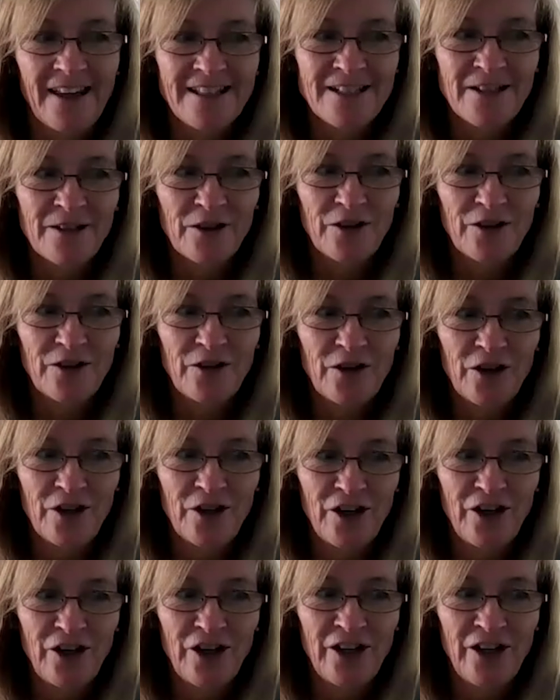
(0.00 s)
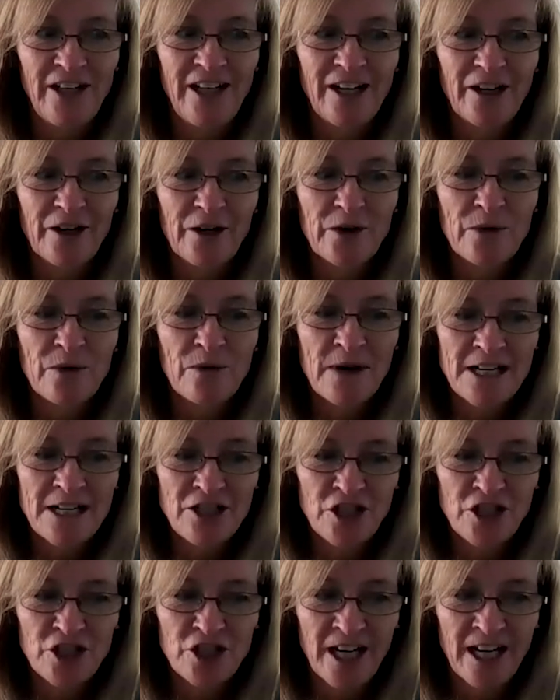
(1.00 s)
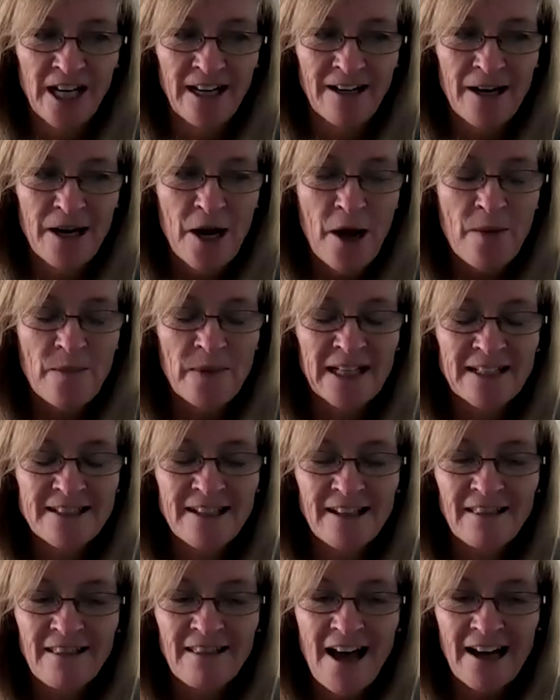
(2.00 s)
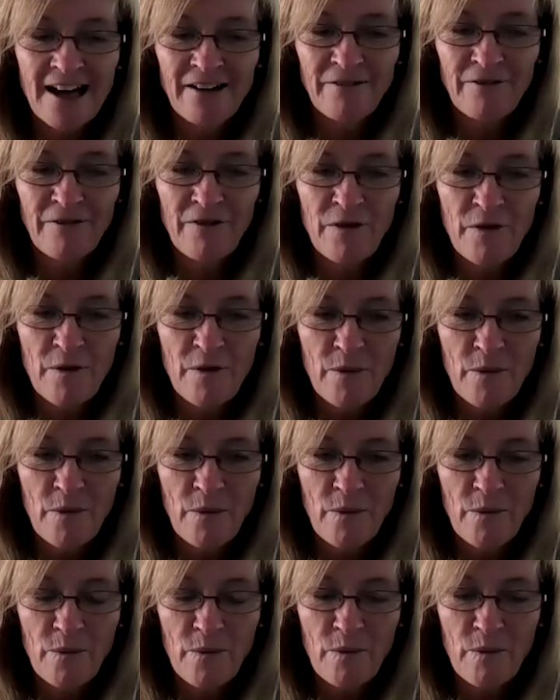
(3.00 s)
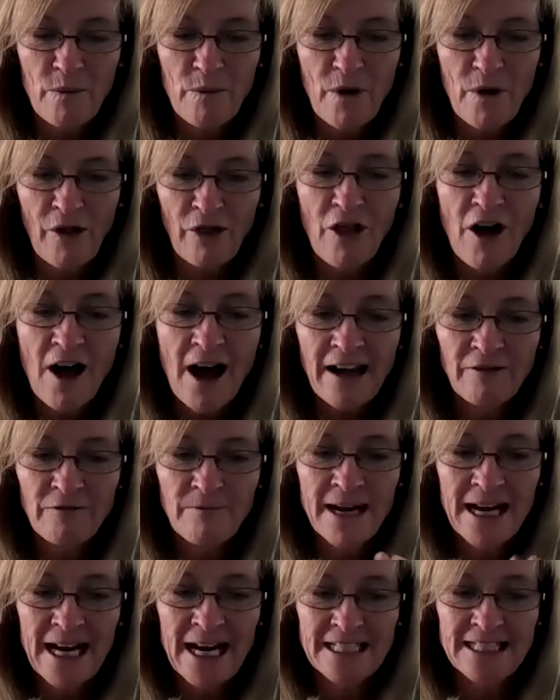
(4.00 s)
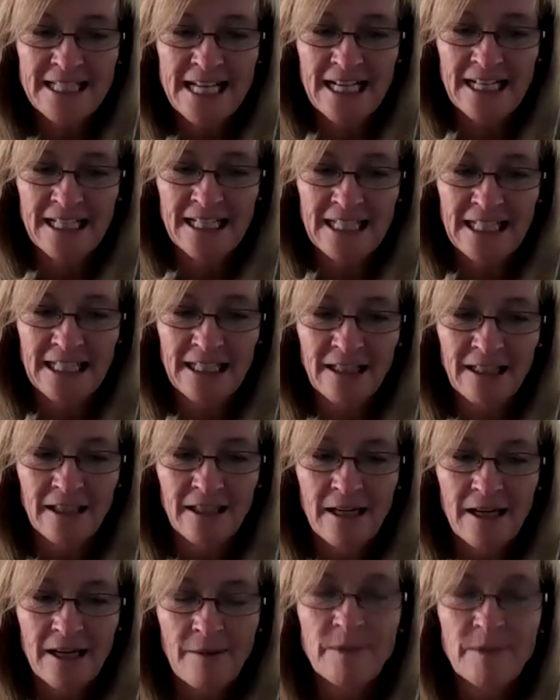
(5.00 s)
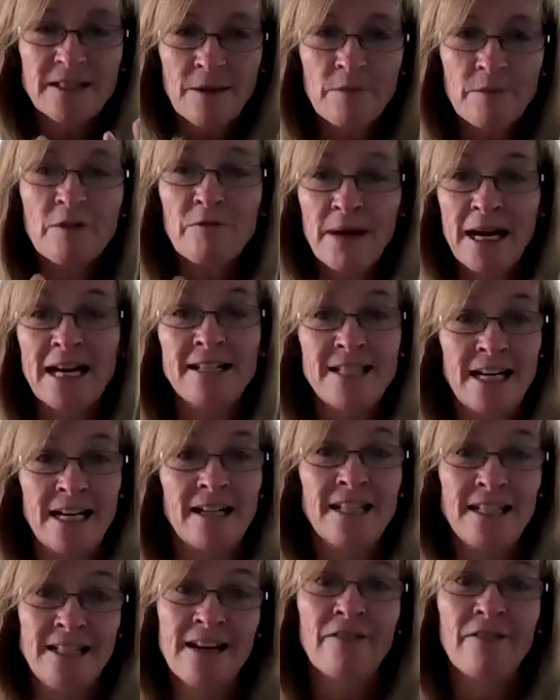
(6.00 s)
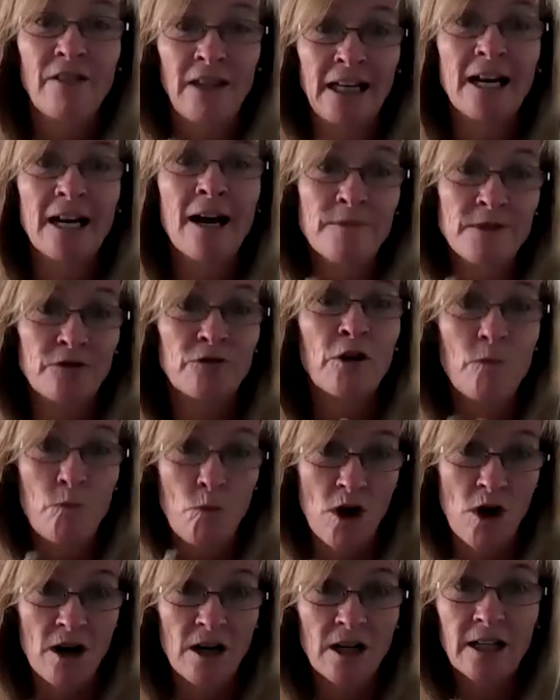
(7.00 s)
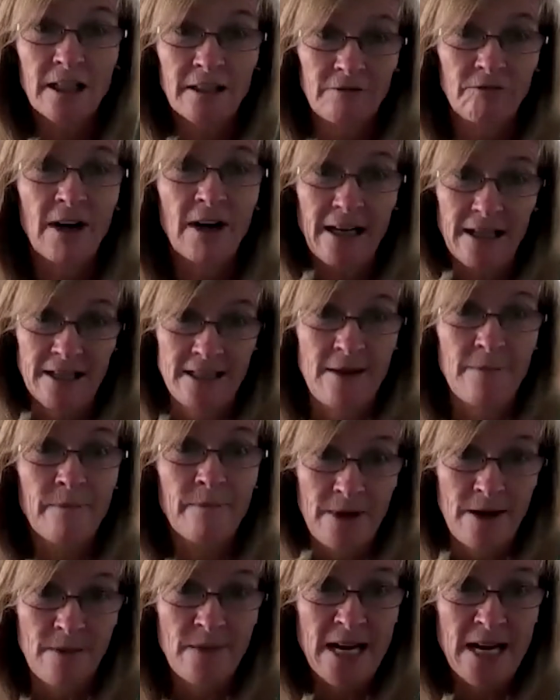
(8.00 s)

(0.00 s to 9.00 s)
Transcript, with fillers: that's a good question because a lot of a lot of my identity i mean some of my identity definitely comes from work right because i'm yep.